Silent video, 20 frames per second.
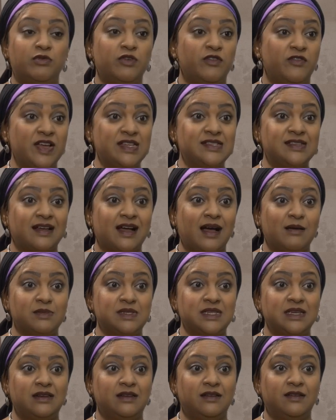professor
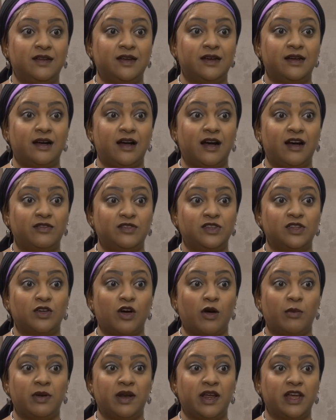comes in after
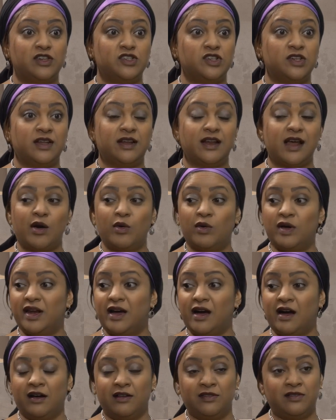the operation an hour
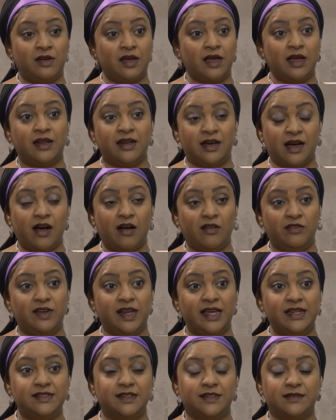and a half
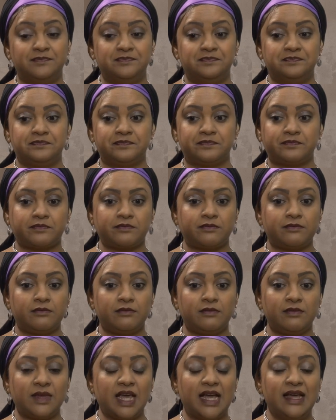later,
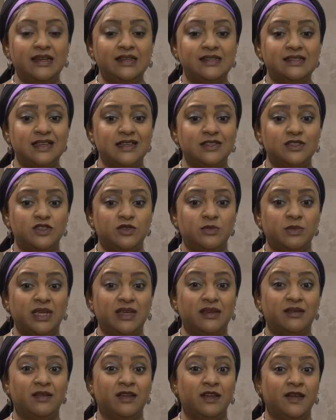and he says to
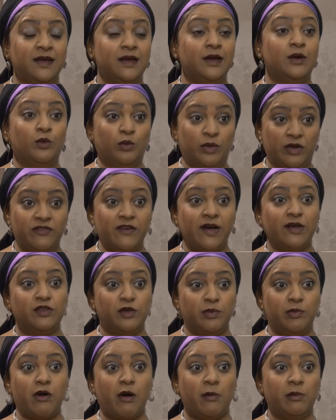me, "We found
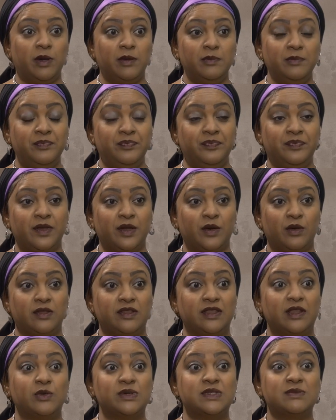the problem.
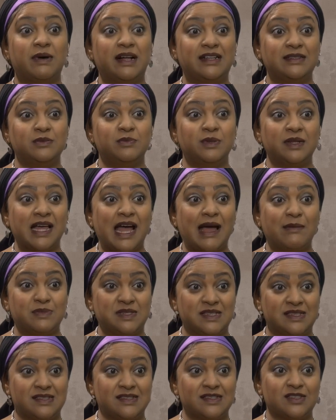There was multiple
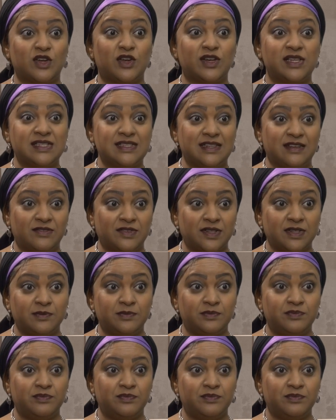abscesses on his liver."